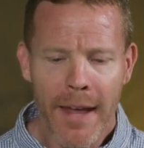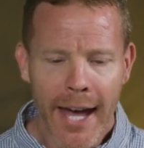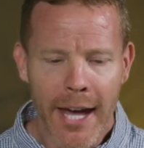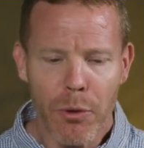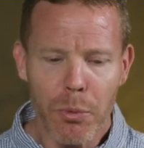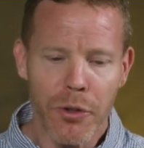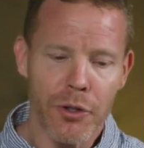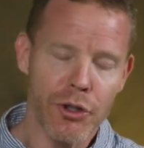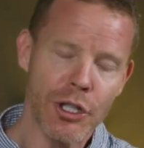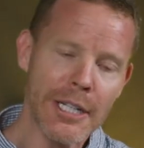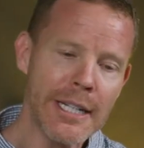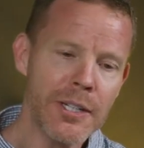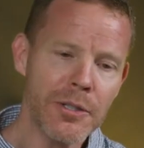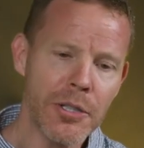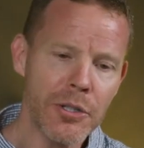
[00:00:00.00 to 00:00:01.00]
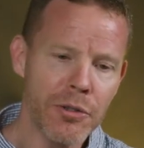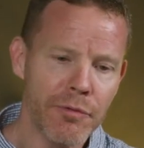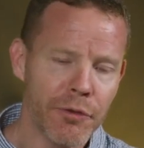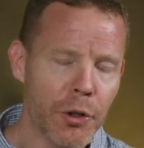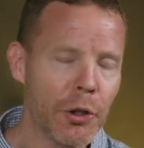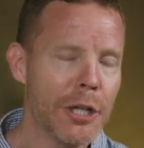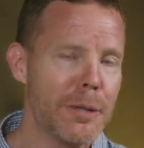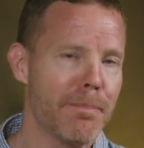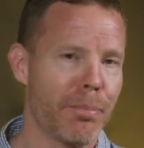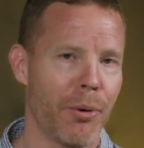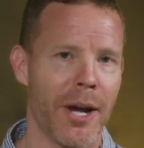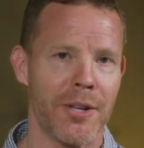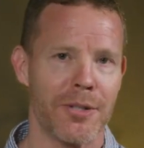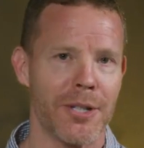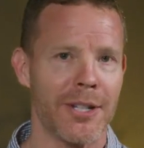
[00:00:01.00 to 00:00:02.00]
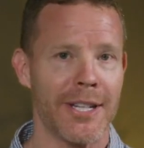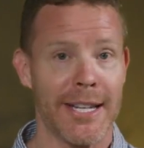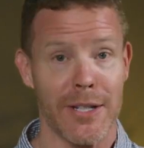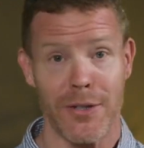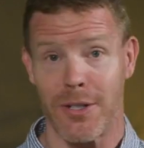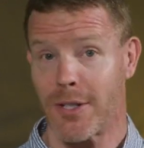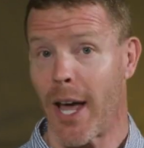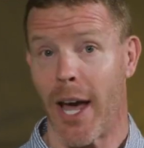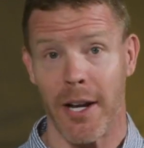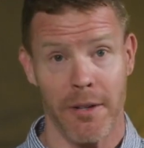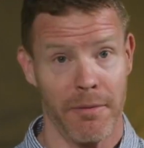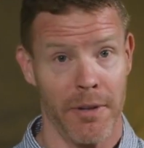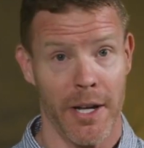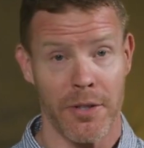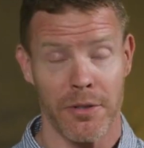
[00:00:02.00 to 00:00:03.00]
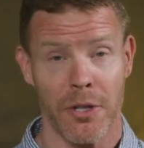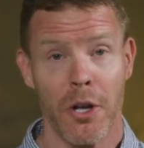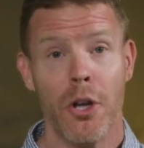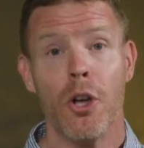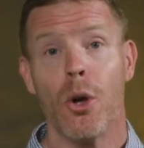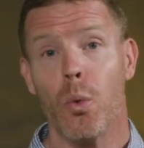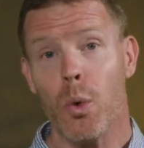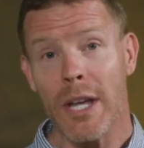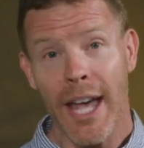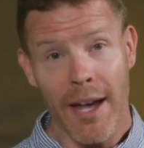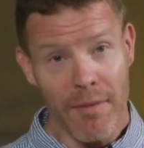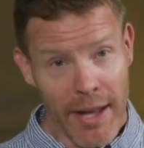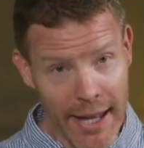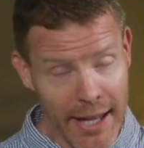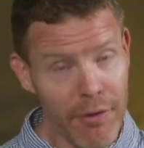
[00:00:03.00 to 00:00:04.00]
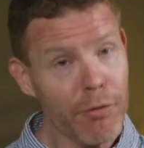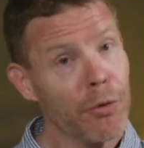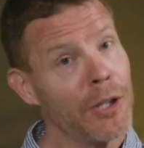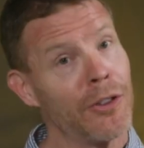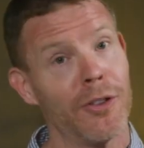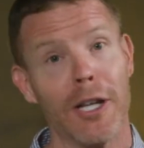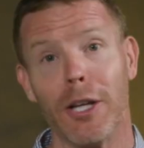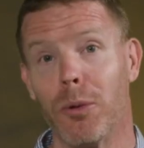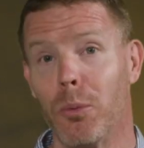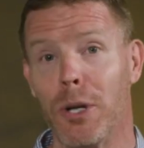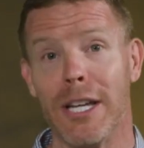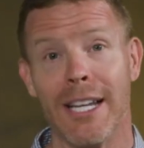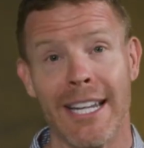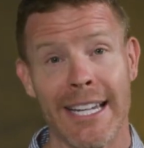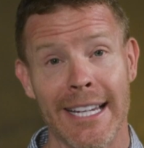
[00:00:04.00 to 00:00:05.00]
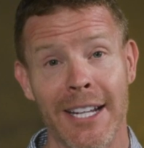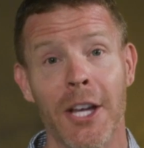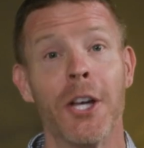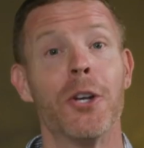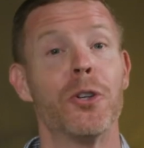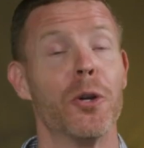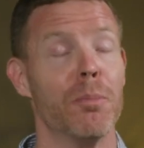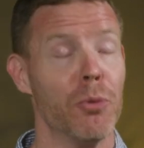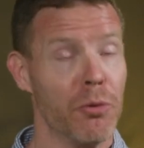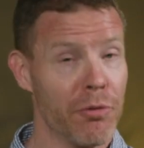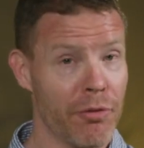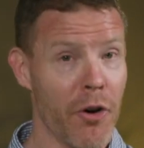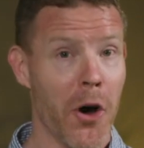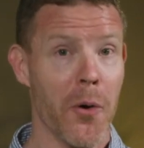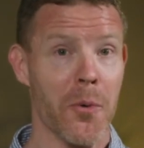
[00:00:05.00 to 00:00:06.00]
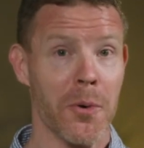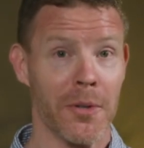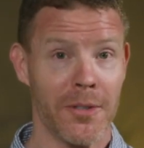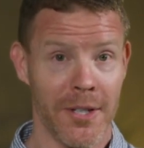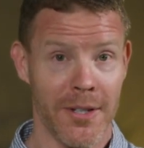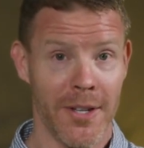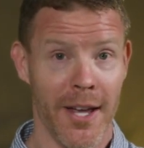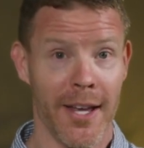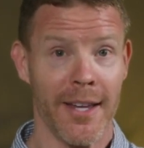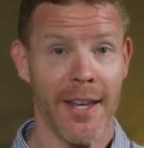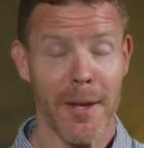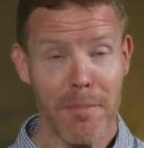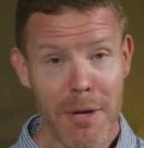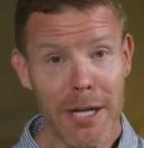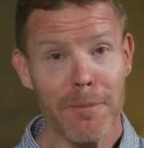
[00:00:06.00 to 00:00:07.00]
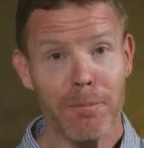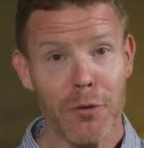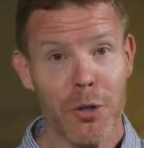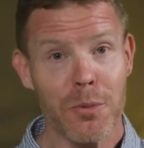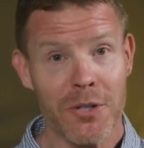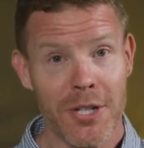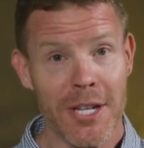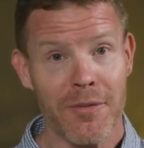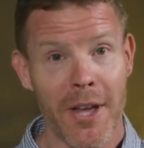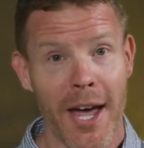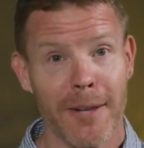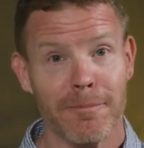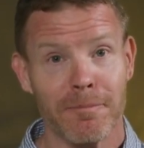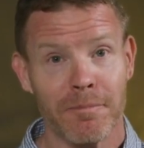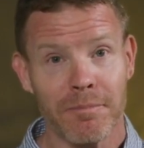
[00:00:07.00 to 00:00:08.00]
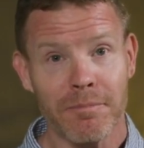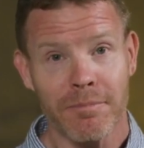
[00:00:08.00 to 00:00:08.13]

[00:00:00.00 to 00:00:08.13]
And with Jesus fully present inside of us, we have everything we need to move forward today. Amen. You receive that?